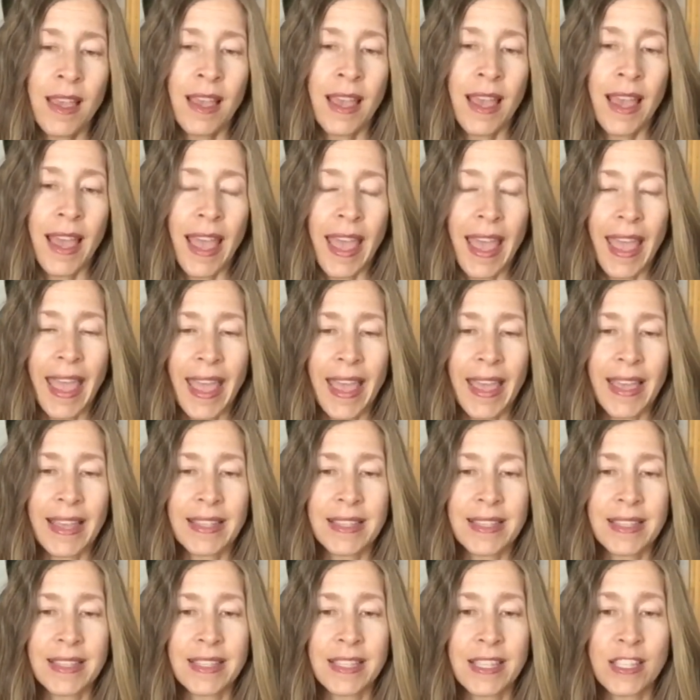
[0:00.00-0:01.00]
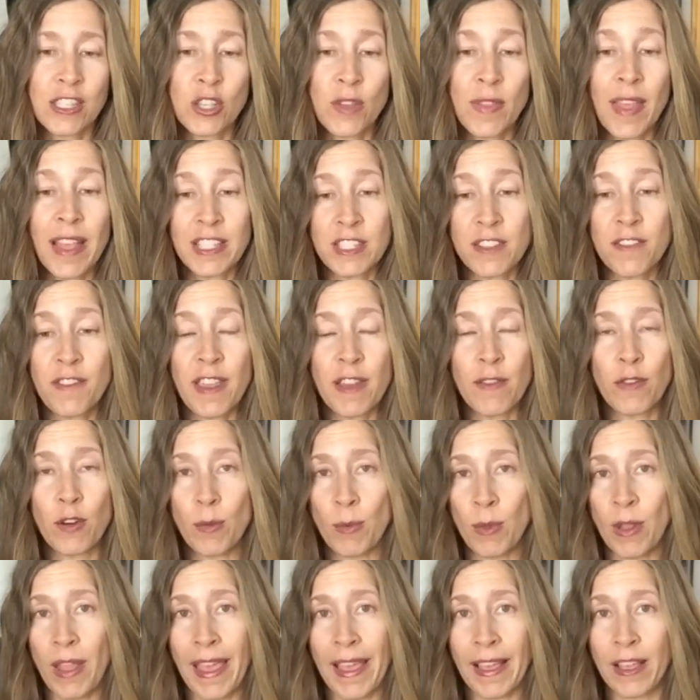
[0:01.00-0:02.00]
And so that's a
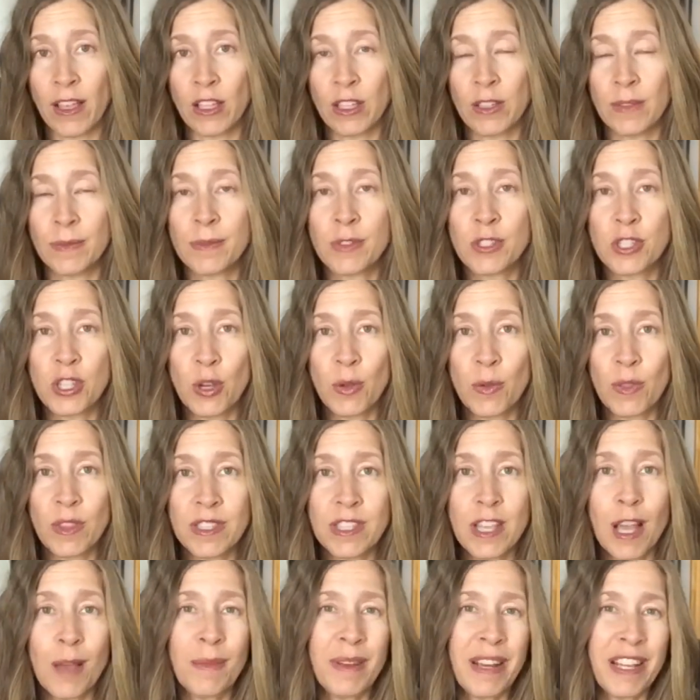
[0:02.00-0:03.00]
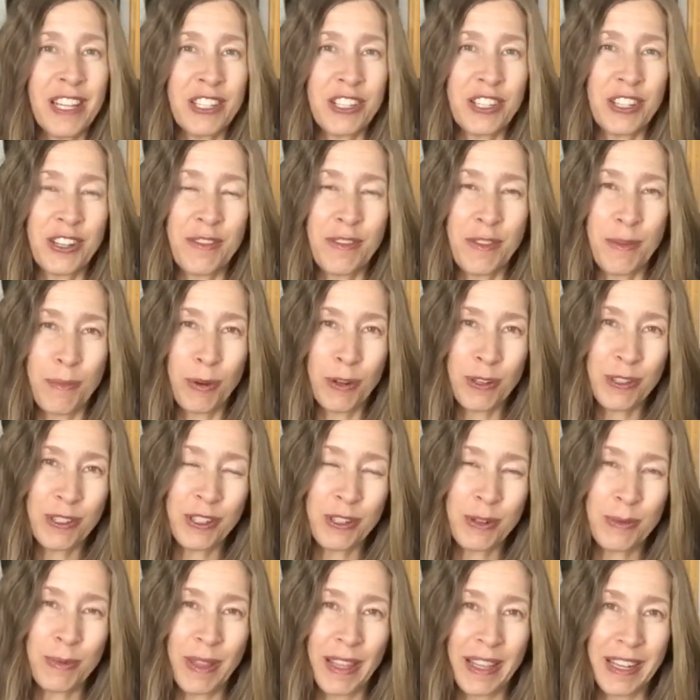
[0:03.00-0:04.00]
favorable angle. So the domination of the
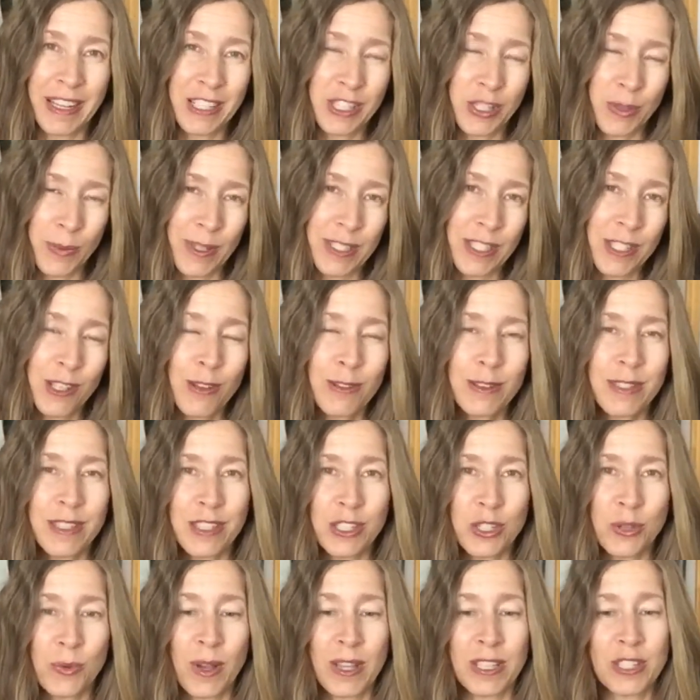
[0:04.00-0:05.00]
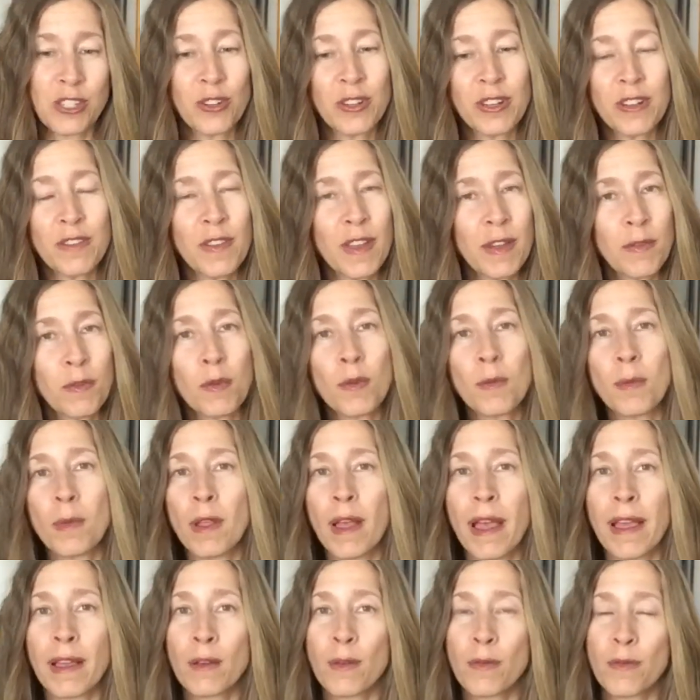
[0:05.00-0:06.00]
personal planets, the ones closest to us, are in a favorable
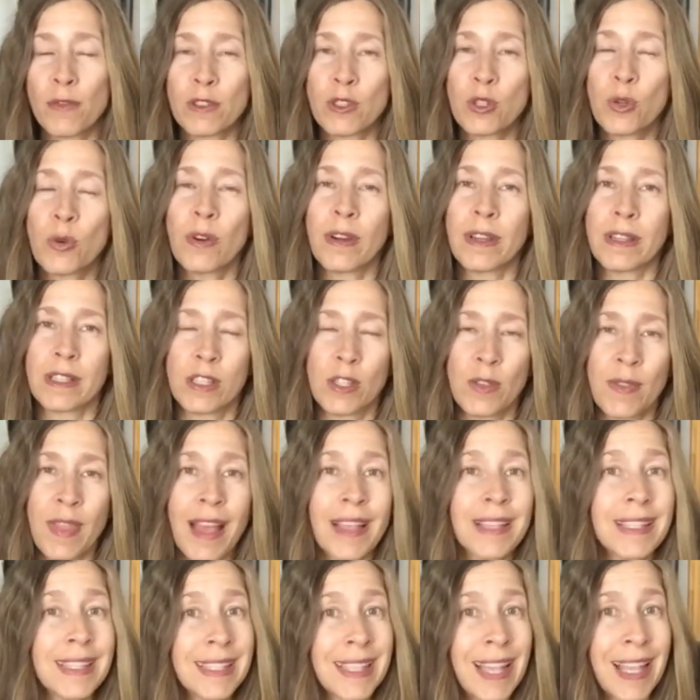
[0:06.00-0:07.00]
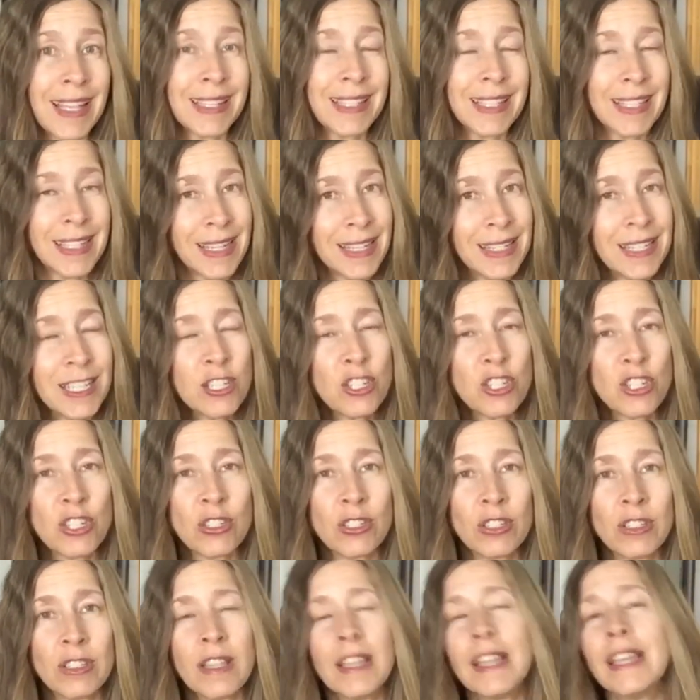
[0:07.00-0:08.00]
angle for Taurus. So that sets an
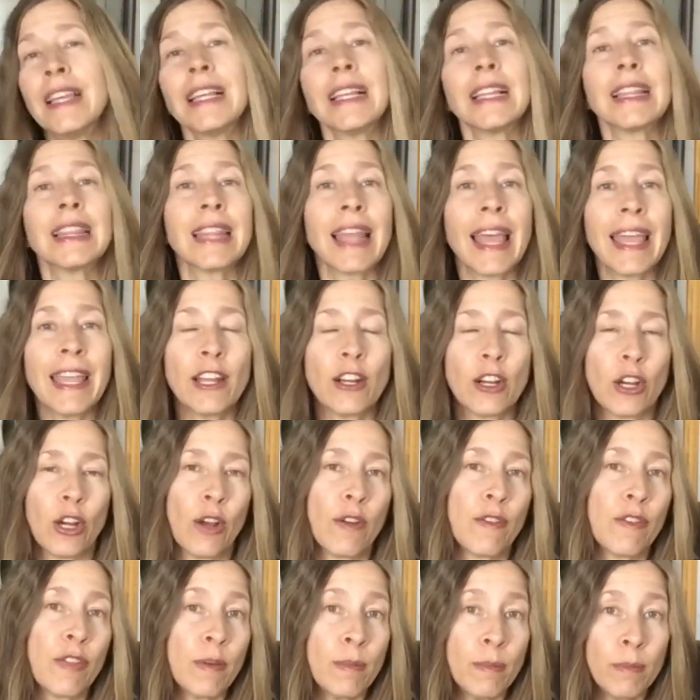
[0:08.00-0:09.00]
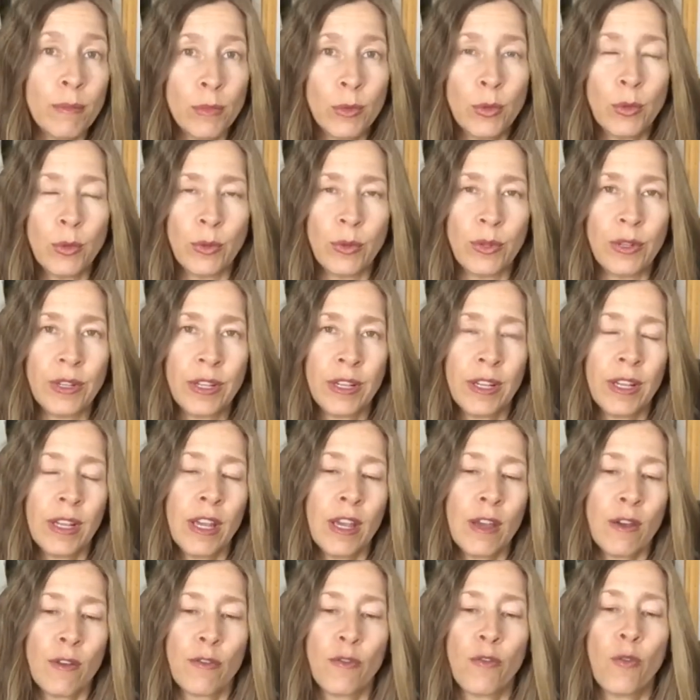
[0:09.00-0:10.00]
additional layer of the mood
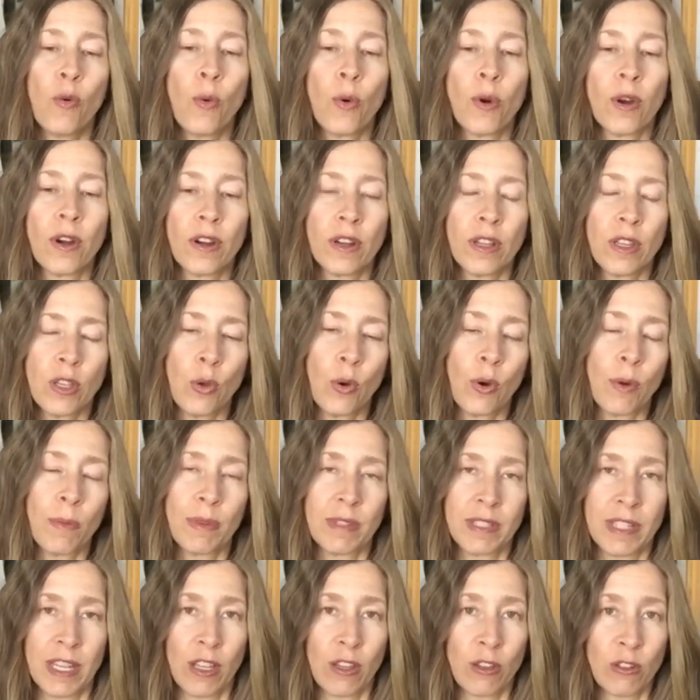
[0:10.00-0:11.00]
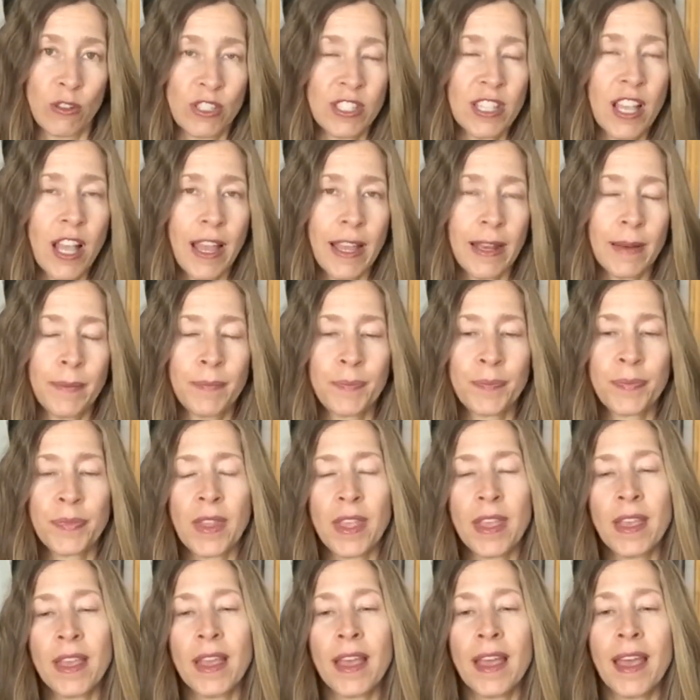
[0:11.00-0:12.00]
for your particular sign.
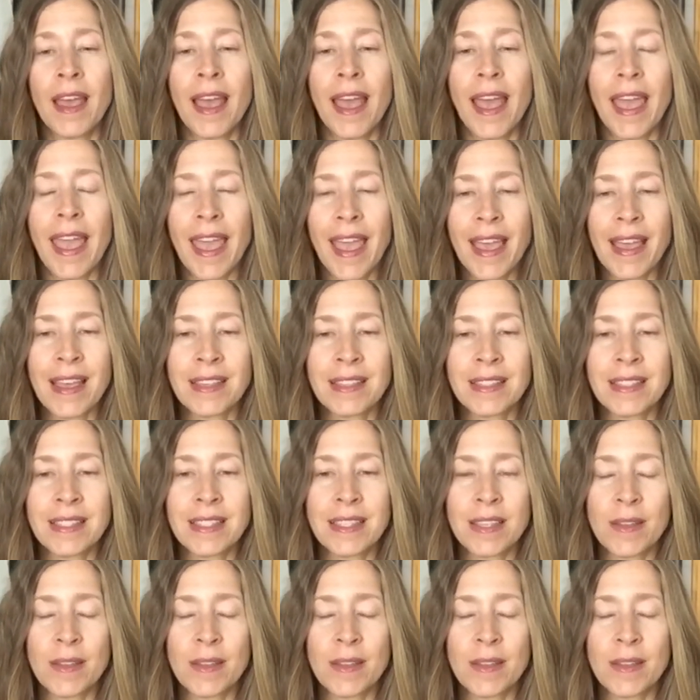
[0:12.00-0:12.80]
And